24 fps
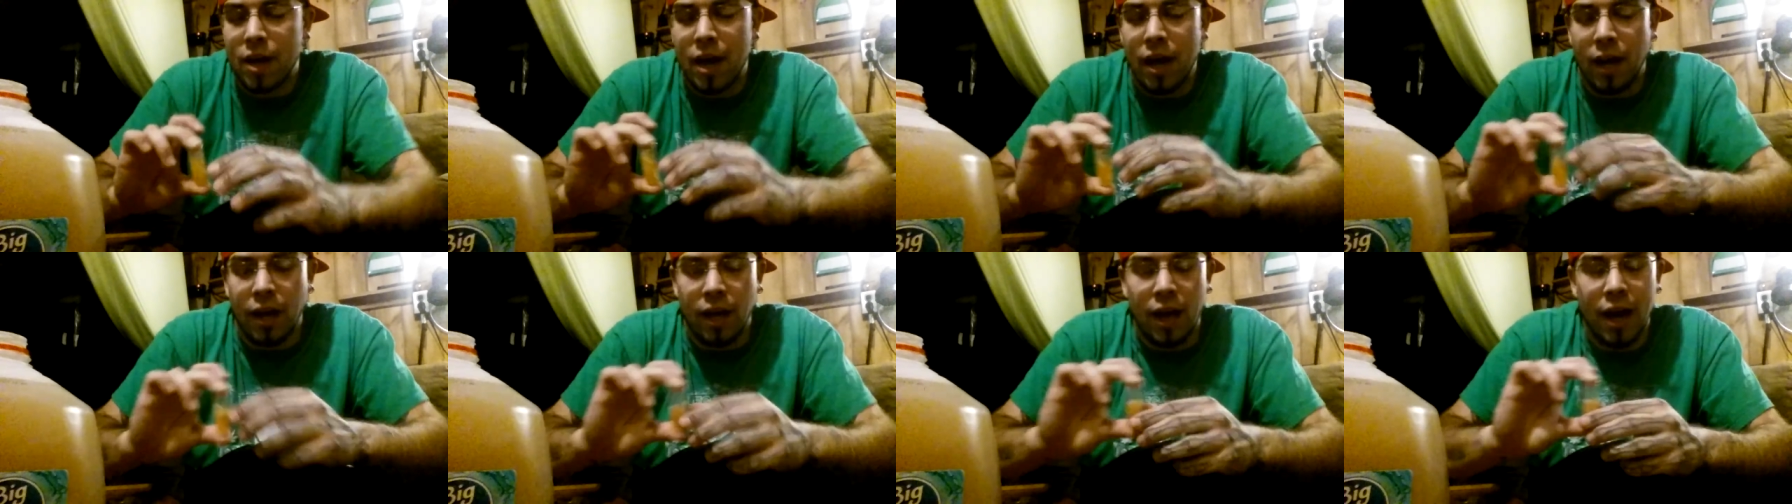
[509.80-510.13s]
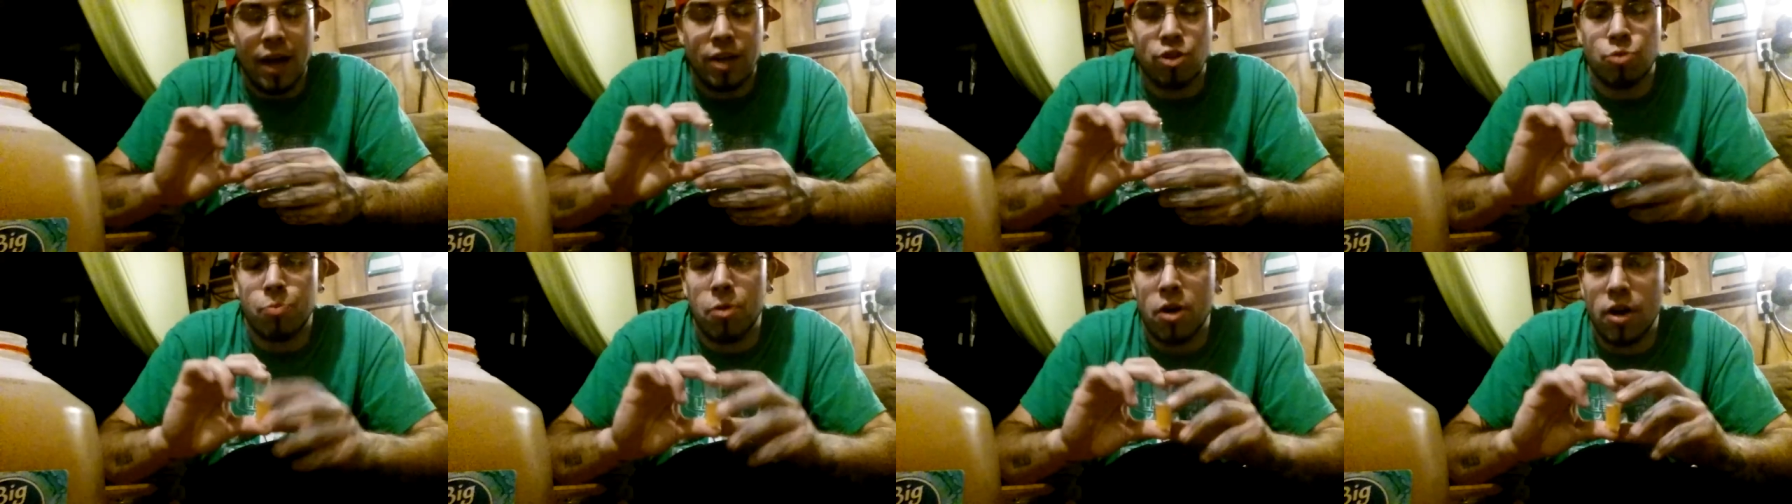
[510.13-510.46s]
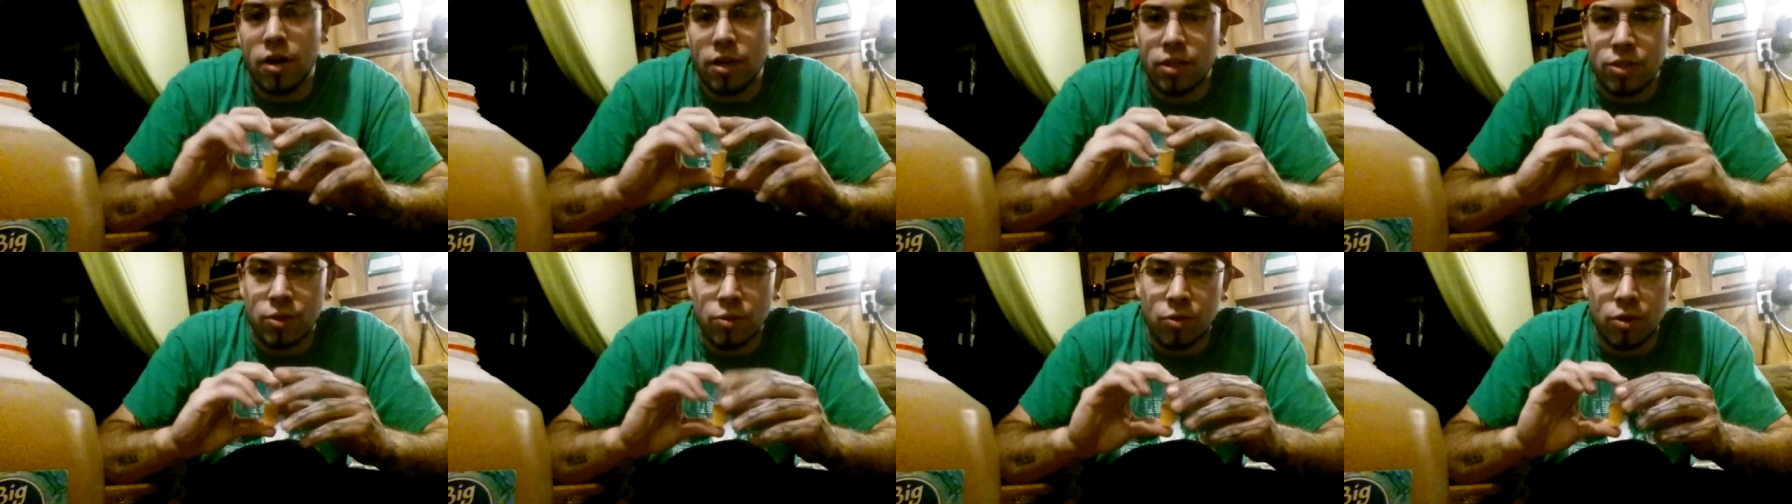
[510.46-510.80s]
any
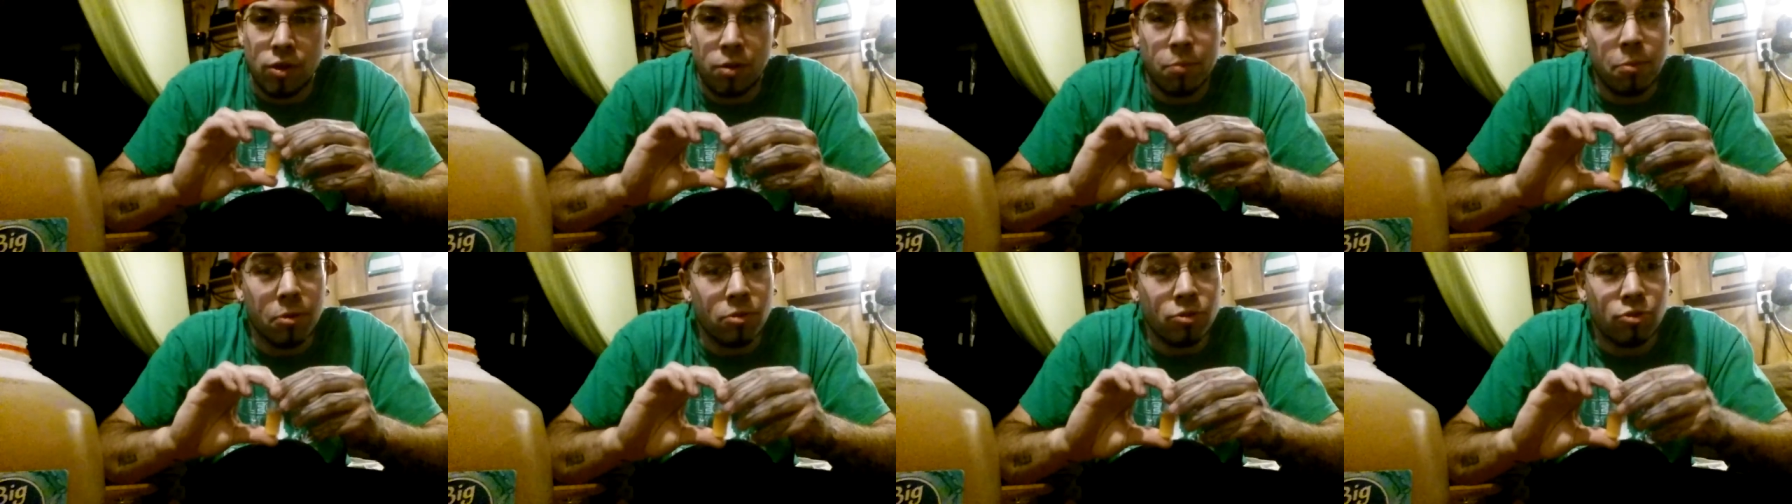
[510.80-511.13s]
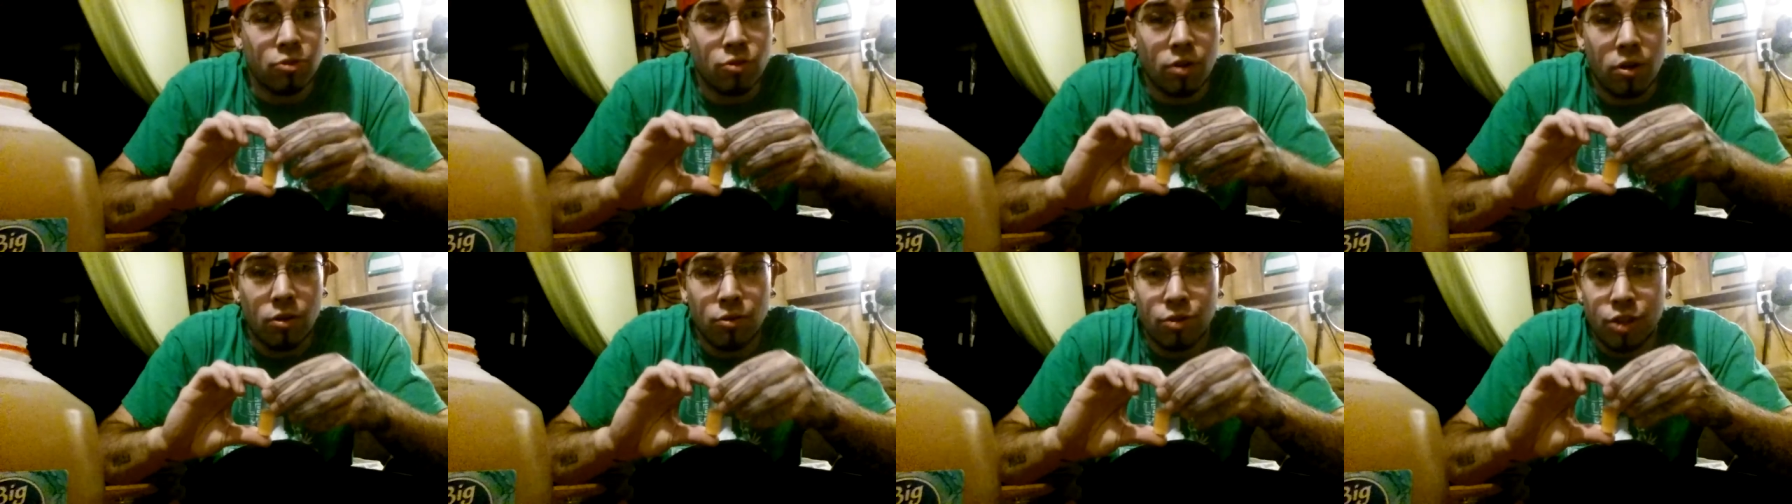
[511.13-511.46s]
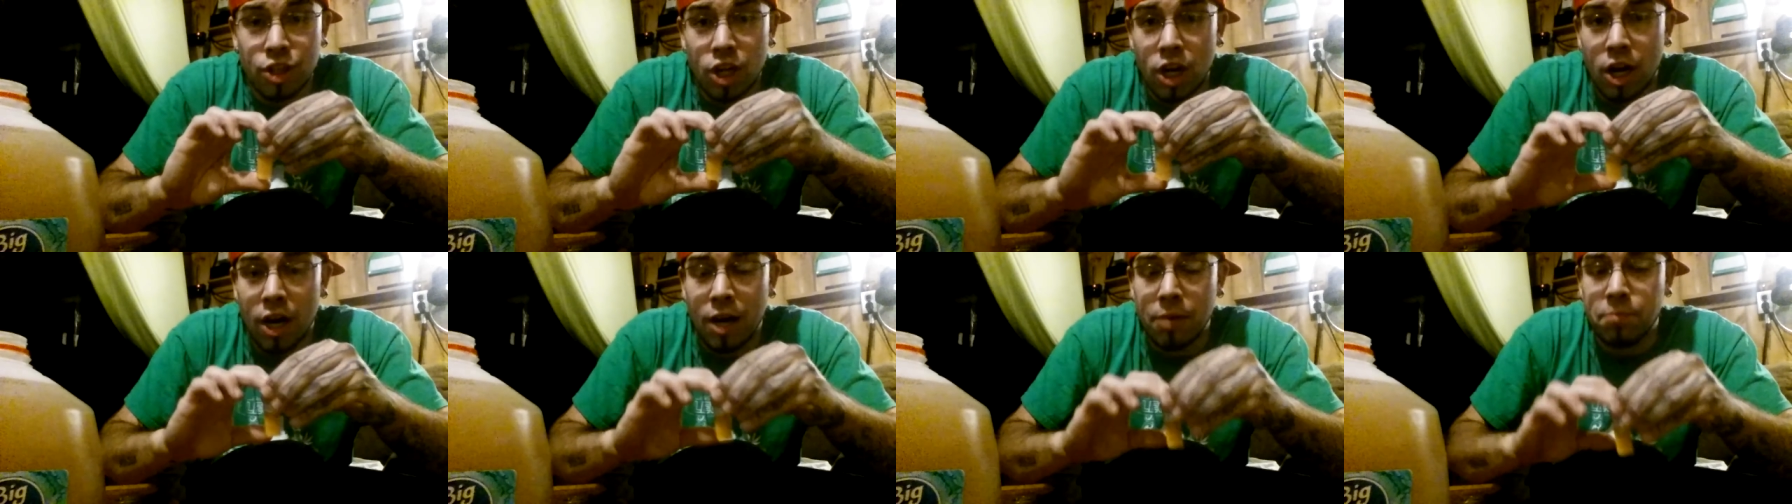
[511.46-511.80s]
hydroponic store, most grow
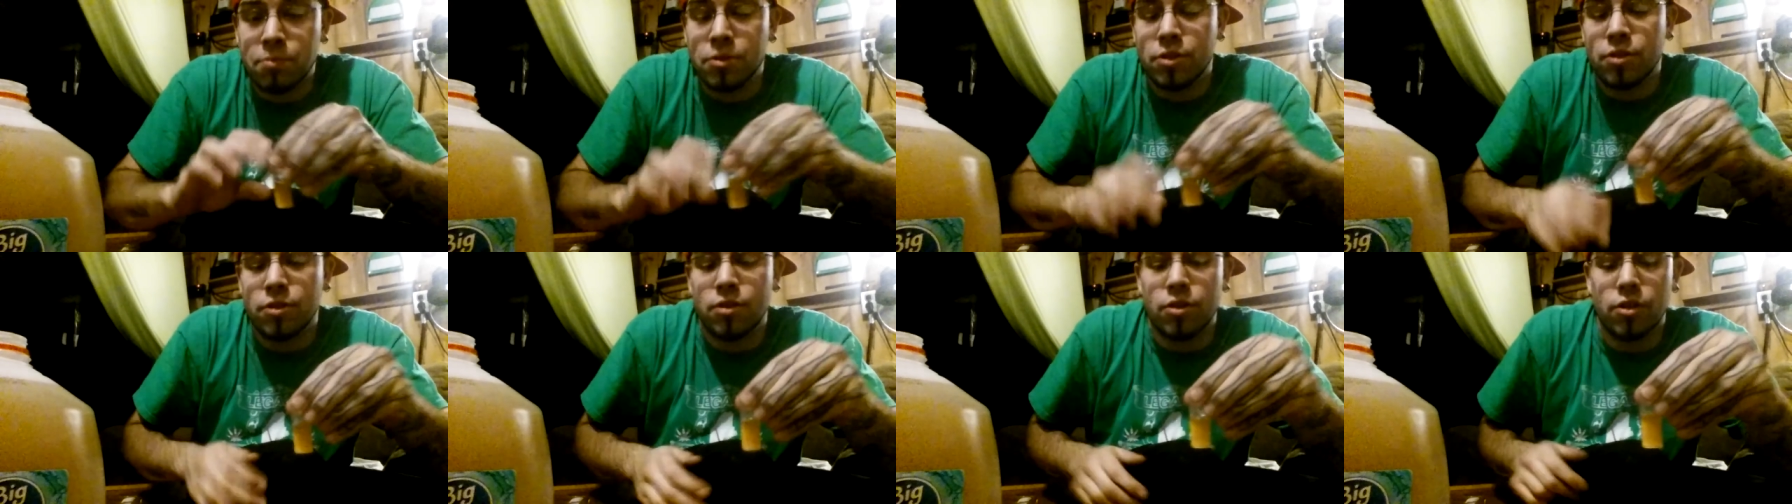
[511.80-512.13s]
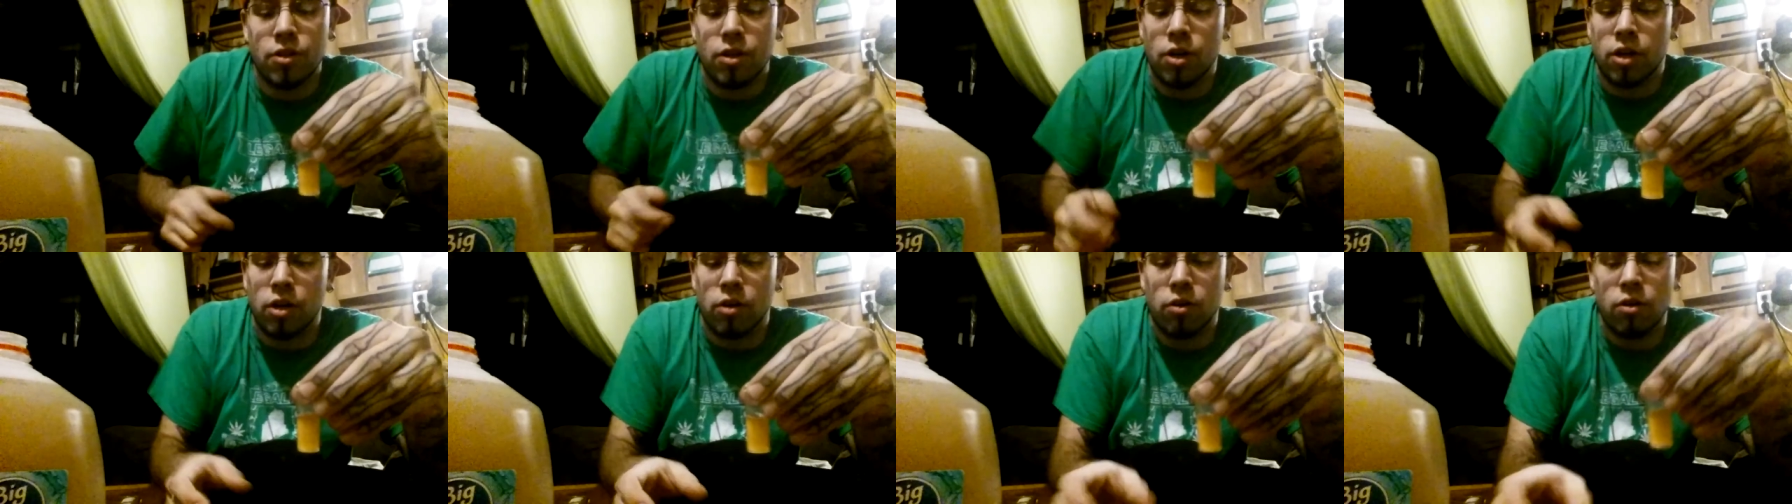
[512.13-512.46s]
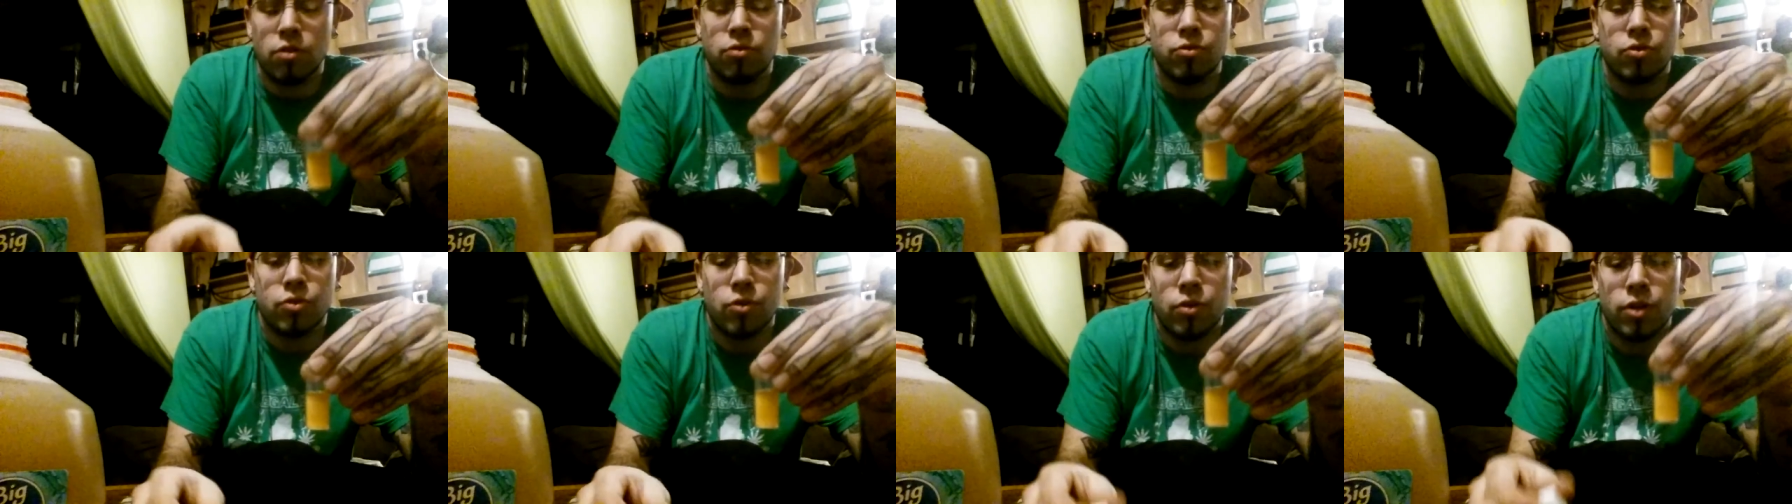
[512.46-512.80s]
shops or
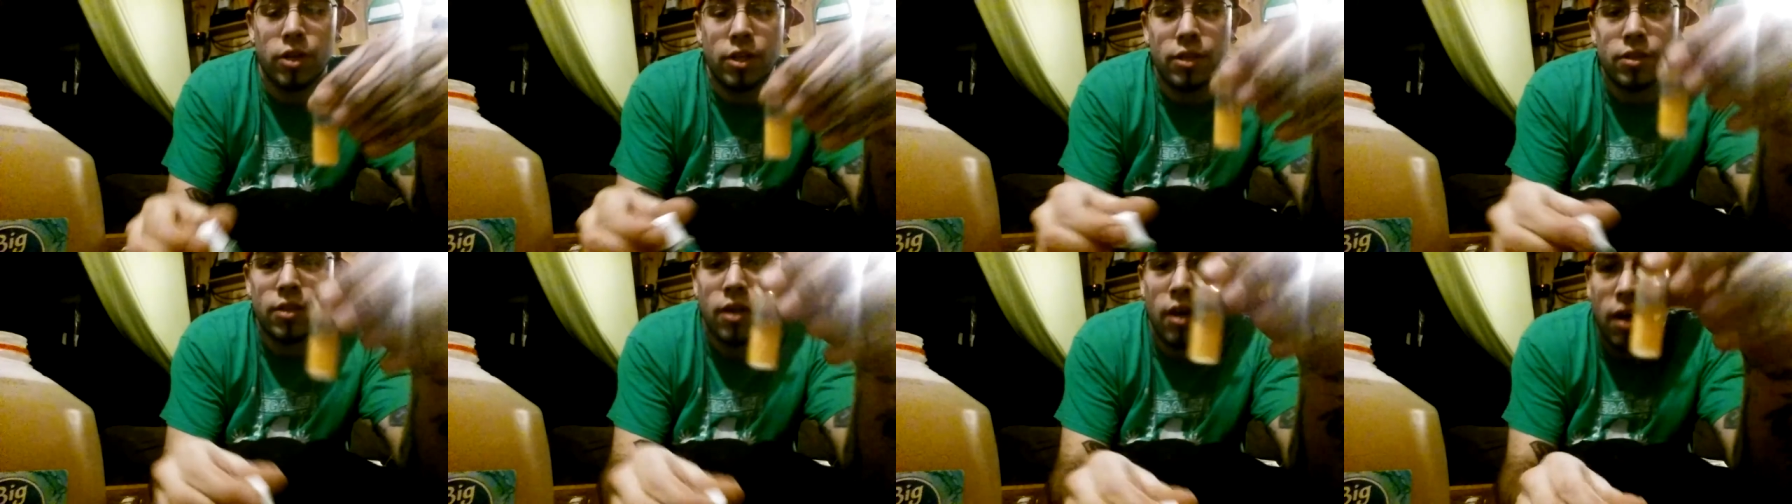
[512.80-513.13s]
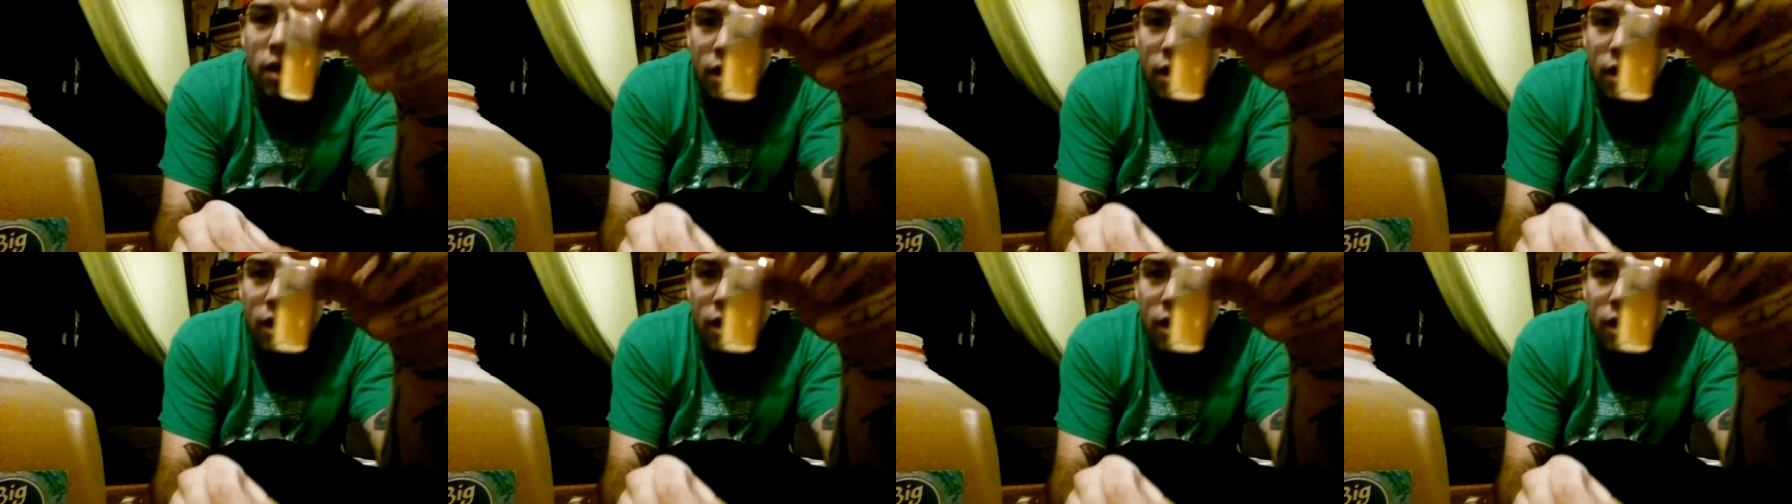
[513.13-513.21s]
grow stores.